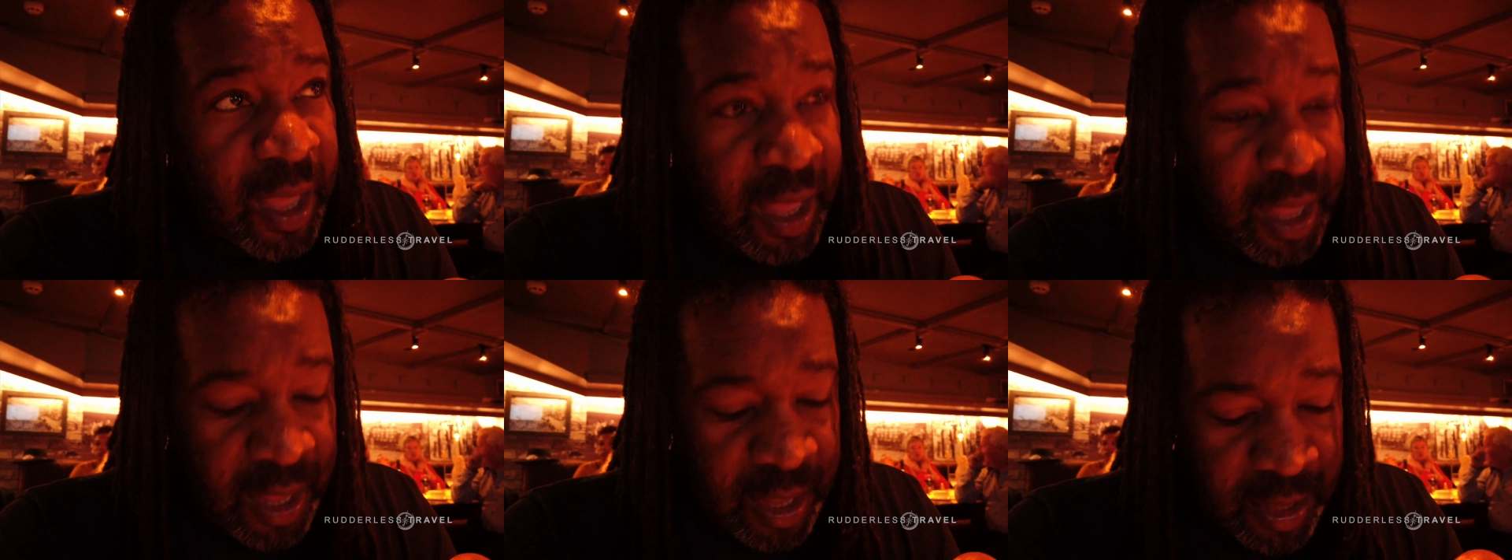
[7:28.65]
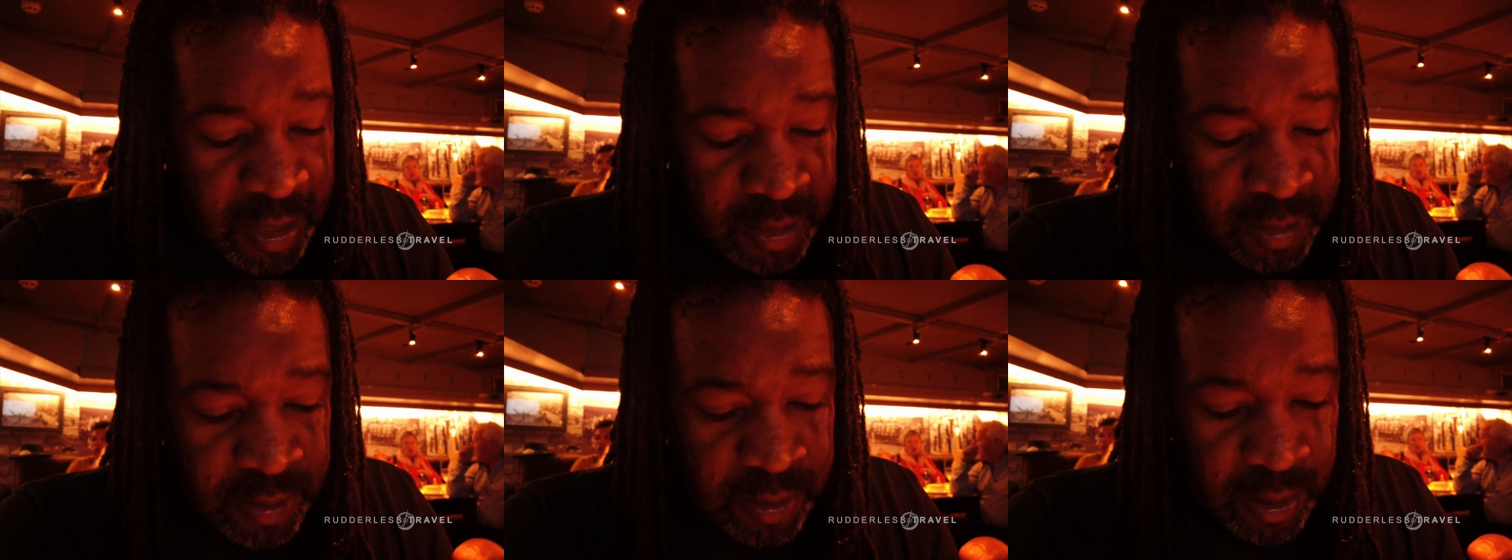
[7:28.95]

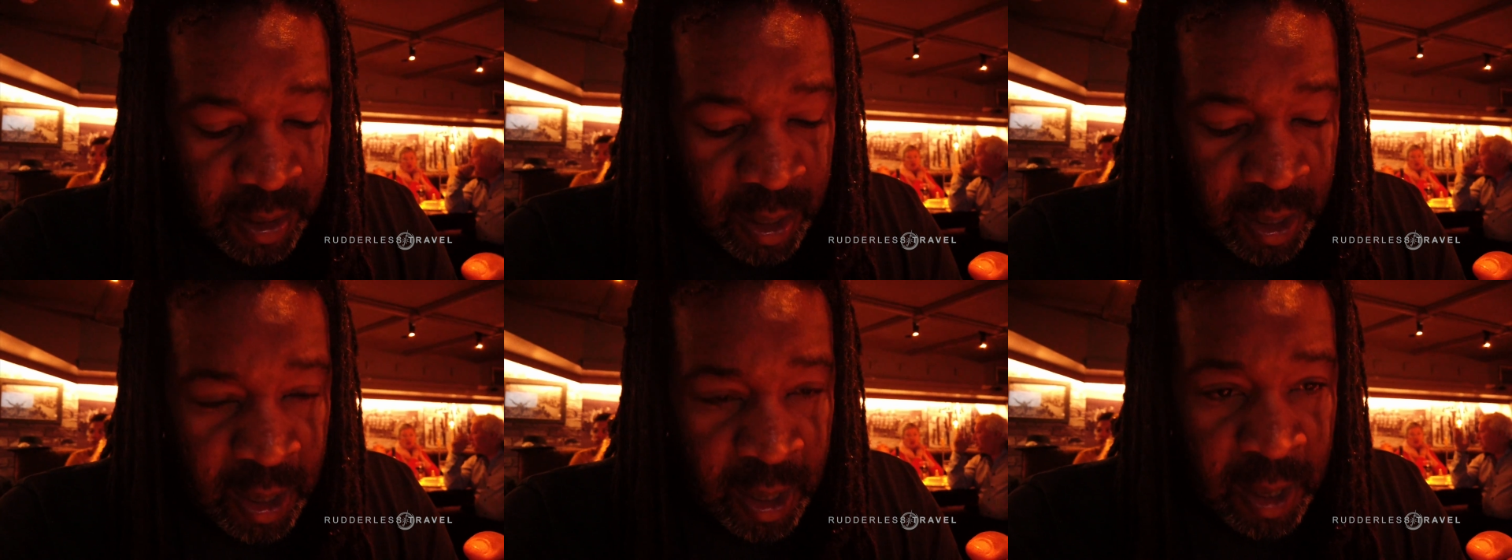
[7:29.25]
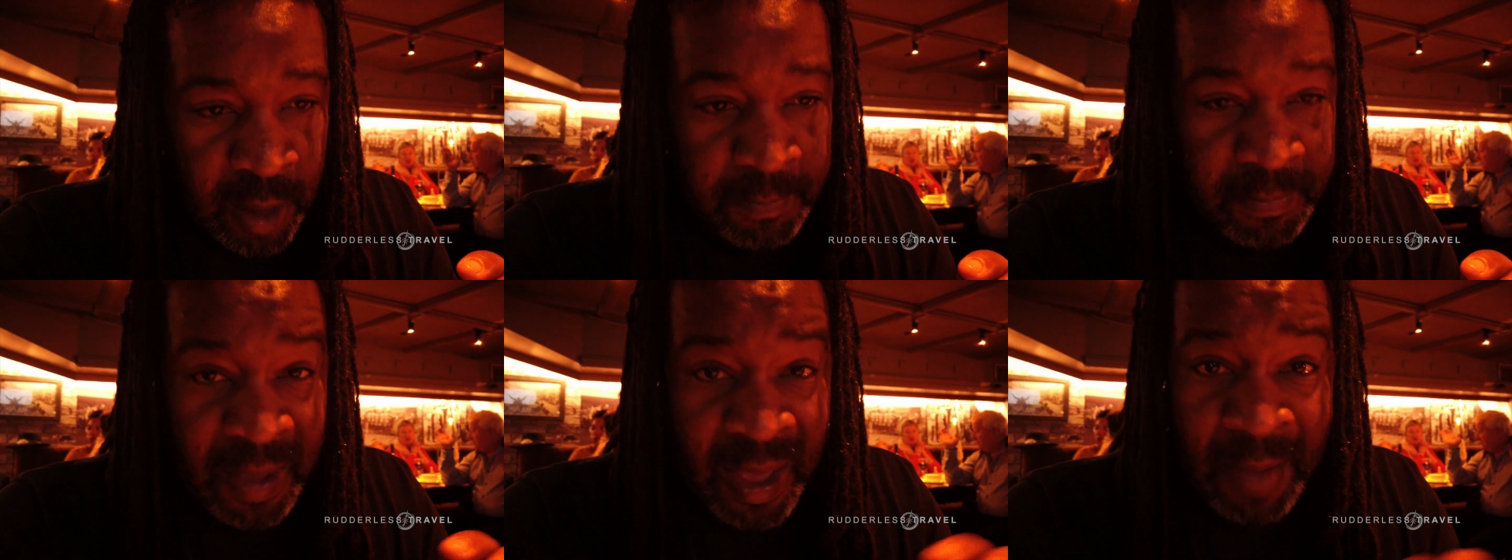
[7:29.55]
And
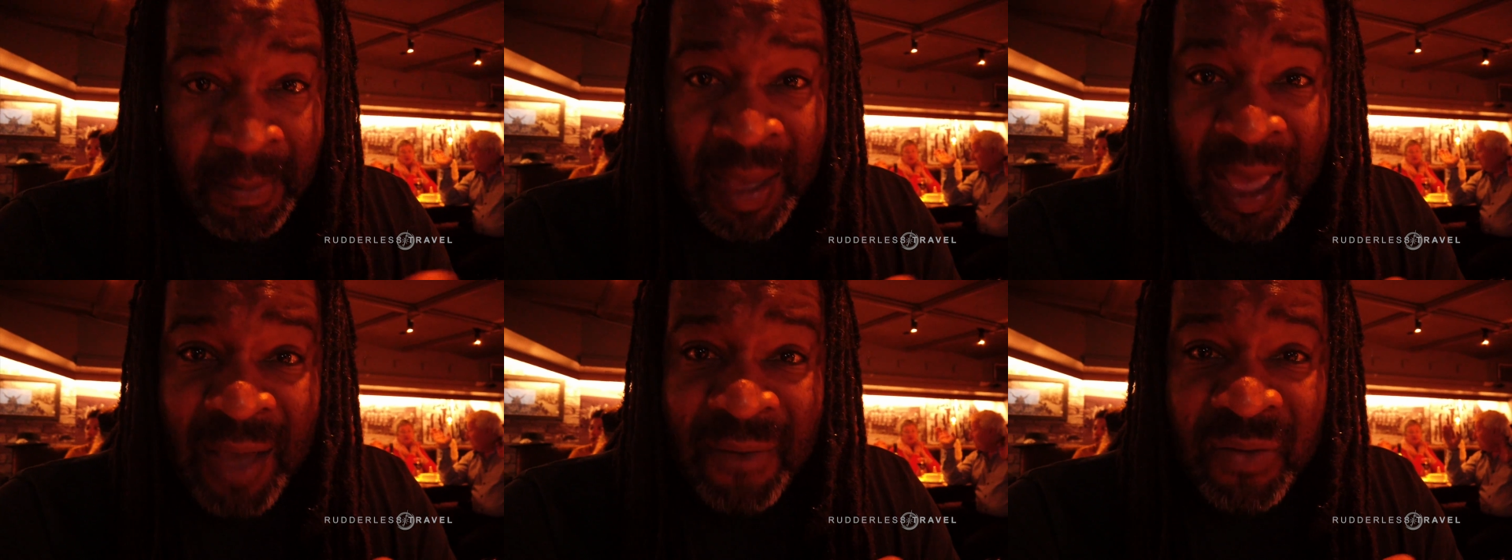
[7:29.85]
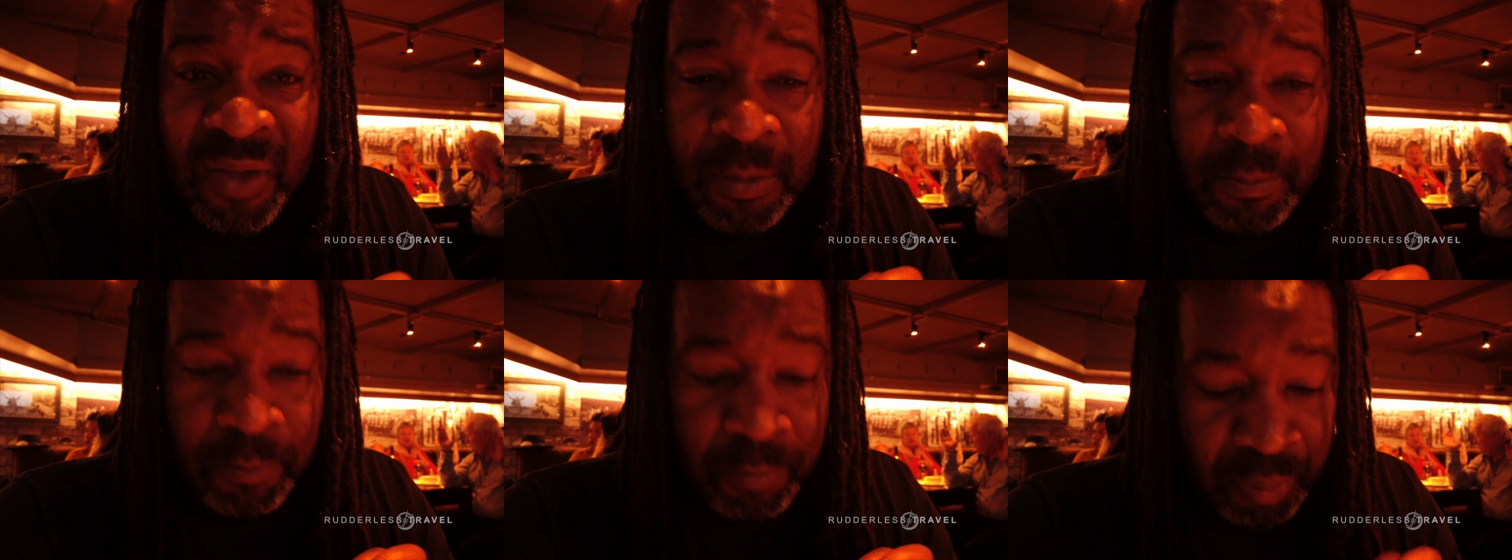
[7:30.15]
I'm
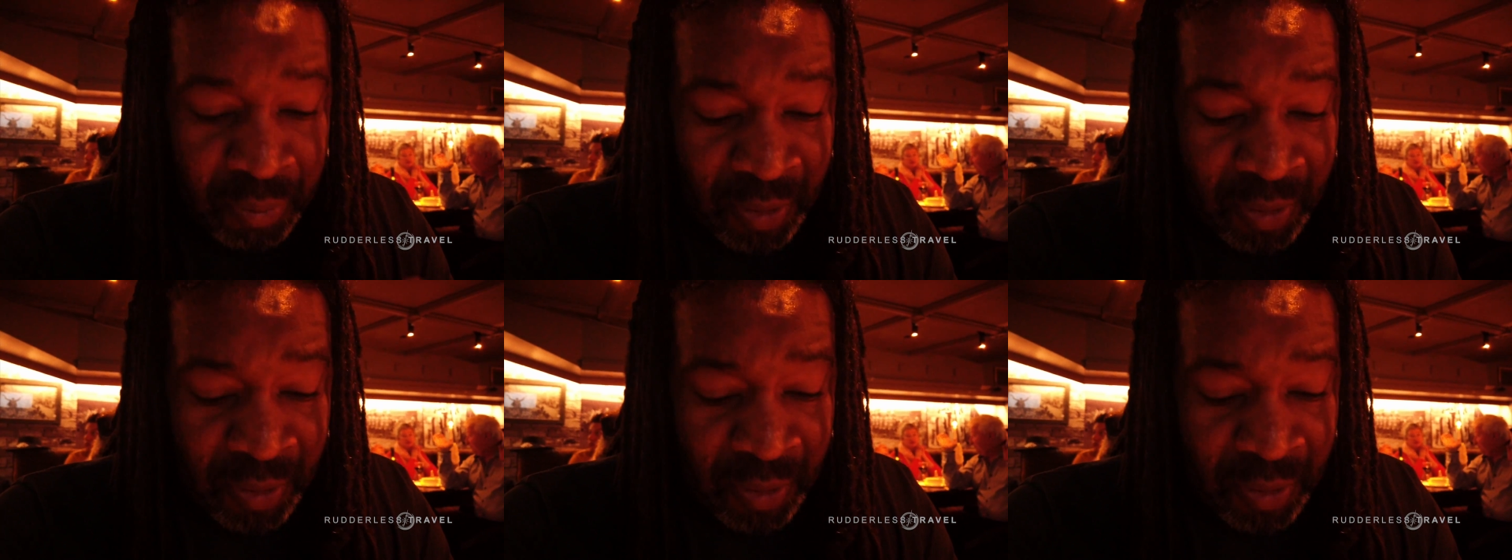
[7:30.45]
having